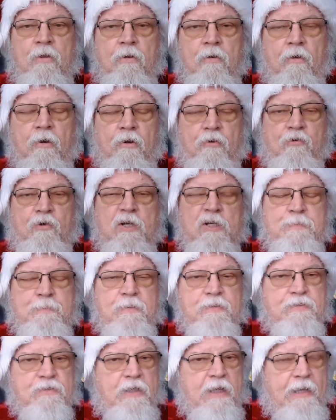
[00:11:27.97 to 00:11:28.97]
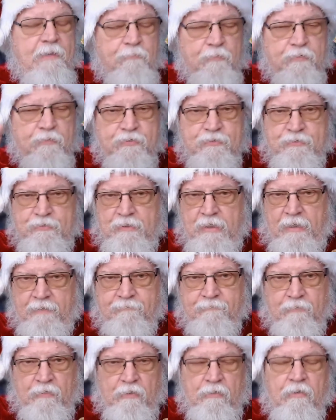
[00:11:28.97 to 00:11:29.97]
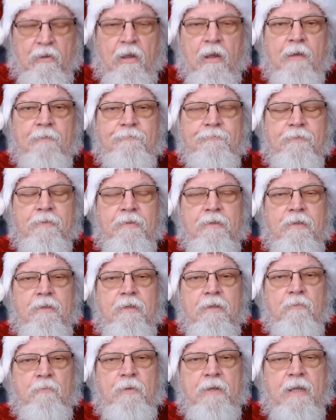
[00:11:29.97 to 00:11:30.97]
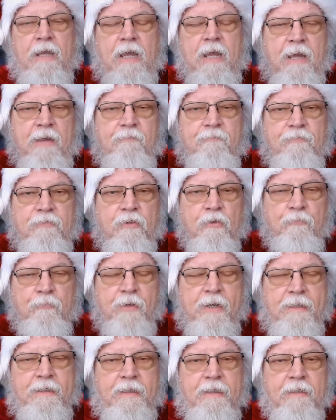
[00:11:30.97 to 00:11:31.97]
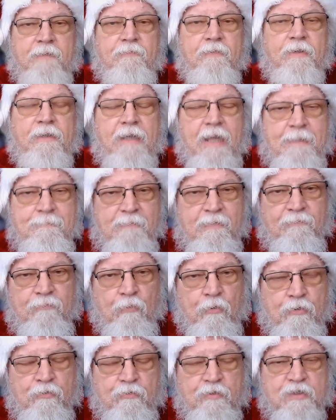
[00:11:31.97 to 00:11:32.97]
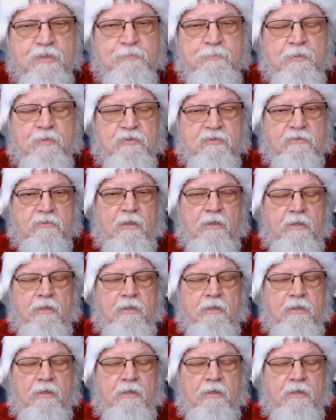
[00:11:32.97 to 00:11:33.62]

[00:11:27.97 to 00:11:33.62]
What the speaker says: On Christmas Eve, which is not far off, we have the reading of The Night Before Christmas.